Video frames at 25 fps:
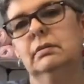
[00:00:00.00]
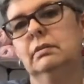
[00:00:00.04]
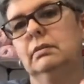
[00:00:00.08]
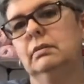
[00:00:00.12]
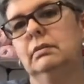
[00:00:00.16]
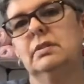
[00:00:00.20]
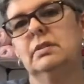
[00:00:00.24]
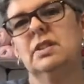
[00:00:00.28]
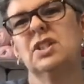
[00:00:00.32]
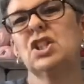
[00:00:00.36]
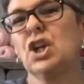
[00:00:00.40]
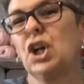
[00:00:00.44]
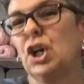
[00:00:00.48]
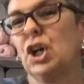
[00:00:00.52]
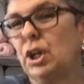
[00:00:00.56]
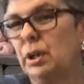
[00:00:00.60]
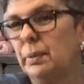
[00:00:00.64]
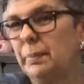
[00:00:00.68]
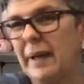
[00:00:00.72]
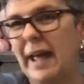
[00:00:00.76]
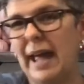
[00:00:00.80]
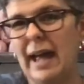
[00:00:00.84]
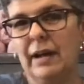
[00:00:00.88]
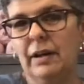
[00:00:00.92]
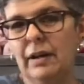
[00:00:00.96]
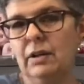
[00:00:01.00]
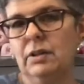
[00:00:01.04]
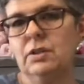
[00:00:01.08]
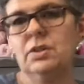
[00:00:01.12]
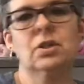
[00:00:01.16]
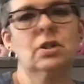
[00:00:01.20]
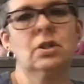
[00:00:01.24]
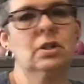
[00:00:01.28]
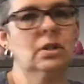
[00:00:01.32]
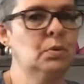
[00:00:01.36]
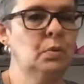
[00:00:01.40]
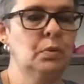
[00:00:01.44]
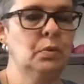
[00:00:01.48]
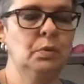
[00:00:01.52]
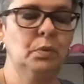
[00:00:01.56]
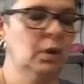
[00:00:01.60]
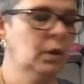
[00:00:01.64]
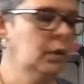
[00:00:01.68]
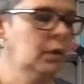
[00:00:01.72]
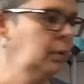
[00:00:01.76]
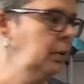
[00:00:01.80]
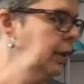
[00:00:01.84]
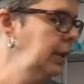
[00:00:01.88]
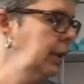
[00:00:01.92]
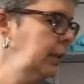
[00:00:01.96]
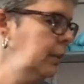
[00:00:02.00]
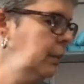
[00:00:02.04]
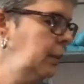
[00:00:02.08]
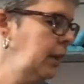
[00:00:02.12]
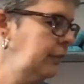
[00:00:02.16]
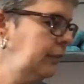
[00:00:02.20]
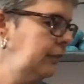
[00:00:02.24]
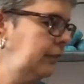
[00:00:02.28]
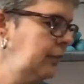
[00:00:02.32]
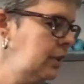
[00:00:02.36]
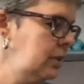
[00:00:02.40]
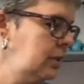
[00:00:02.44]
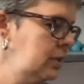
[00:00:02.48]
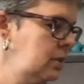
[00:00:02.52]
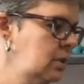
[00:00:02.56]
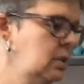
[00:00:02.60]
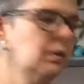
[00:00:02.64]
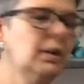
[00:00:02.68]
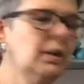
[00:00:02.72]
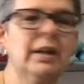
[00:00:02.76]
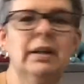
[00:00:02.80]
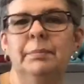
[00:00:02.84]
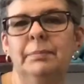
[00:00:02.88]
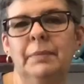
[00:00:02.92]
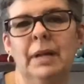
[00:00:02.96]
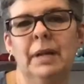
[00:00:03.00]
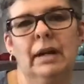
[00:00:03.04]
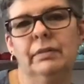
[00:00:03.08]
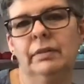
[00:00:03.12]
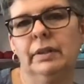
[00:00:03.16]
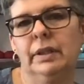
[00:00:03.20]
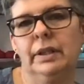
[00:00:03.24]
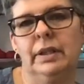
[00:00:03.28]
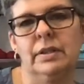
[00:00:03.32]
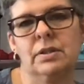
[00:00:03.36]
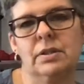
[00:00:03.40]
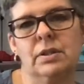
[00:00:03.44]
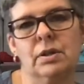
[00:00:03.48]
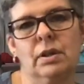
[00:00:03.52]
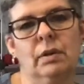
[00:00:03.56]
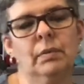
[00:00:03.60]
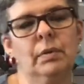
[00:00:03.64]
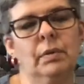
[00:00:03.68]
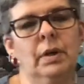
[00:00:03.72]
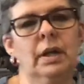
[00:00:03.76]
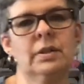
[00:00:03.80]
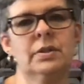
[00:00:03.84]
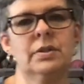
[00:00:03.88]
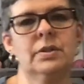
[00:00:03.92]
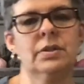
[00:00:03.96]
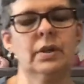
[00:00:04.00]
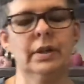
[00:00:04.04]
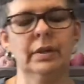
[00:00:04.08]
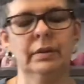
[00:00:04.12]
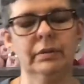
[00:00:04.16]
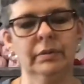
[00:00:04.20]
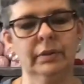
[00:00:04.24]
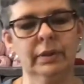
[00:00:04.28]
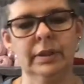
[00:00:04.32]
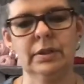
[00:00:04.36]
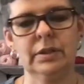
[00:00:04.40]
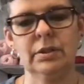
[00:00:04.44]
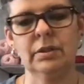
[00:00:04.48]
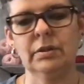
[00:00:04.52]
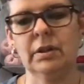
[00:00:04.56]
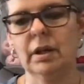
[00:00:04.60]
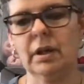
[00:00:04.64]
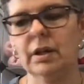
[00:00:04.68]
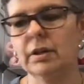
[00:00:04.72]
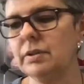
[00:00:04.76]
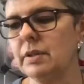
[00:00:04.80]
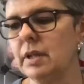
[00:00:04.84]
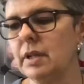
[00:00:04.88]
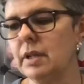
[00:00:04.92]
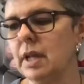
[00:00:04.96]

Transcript: skirt pattern. Skirts would work really well for this too. I'm not really a skirt wearer, so I don't really do those.